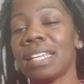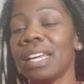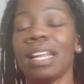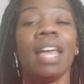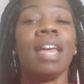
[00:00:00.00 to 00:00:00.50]

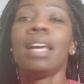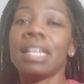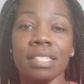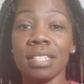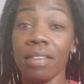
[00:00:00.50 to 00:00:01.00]
And it
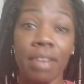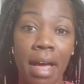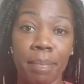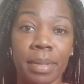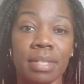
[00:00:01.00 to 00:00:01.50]
just never
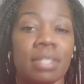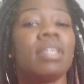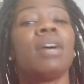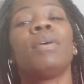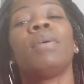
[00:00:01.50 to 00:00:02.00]
happened.
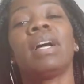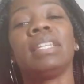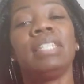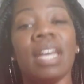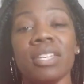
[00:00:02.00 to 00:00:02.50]
So
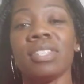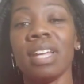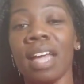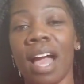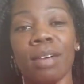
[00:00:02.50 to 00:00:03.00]

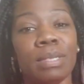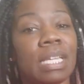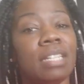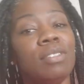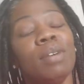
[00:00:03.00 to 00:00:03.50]
yesterday I was
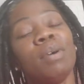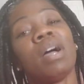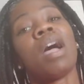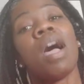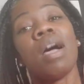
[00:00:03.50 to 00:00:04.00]
like, you know
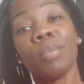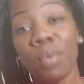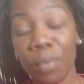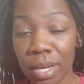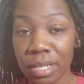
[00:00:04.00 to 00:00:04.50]
what? I'm
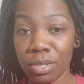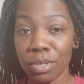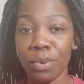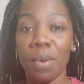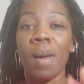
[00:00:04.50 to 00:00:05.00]
going
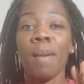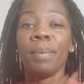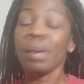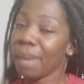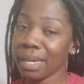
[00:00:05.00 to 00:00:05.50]
to
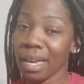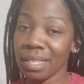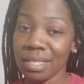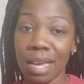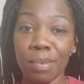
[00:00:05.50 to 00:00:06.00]
put my
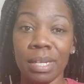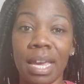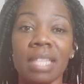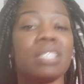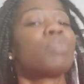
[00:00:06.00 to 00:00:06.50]
cutting table
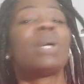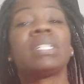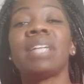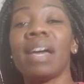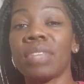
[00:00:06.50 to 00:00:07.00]
together,
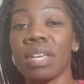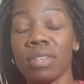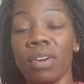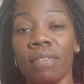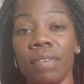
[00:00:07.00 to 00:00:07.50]
especially after I
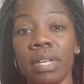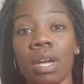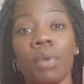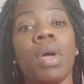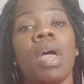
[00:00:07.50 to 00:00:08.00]
saw her
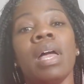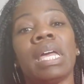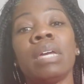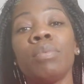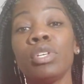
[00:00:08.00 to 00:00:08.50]
video.
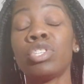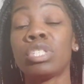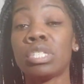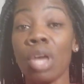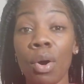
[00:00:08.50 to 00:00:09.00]
It was
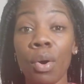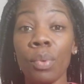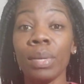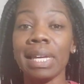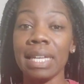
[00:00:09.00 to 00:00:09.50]

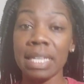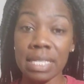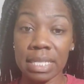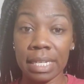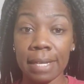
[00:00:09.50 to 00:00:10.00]
so
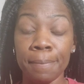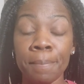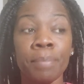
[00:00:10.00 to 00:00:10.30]
easy.